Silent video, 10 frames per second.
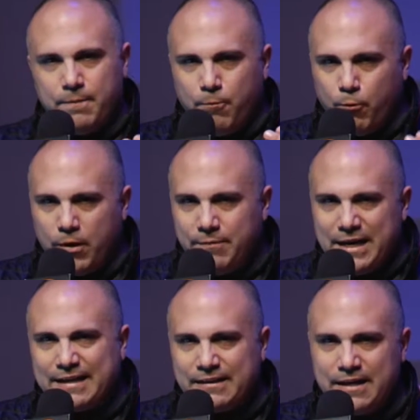way
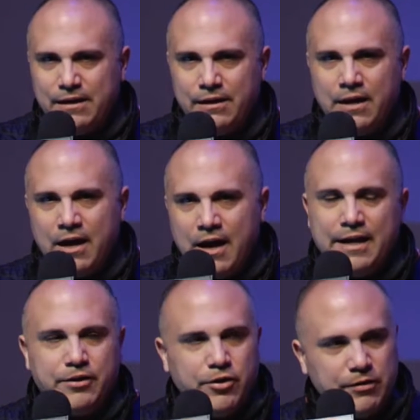back then, I
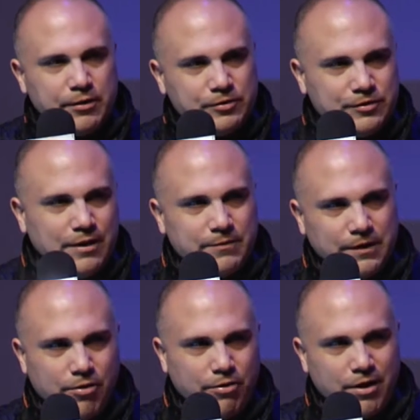knew there was something
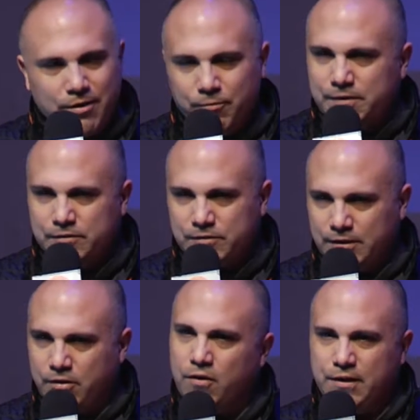going on with this thing
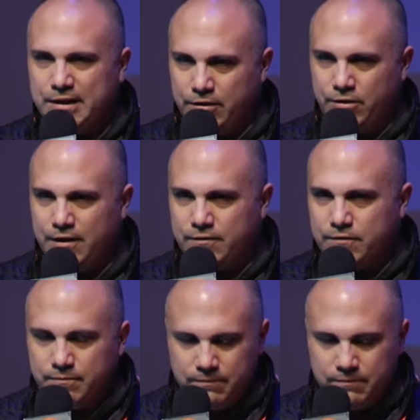called the internet.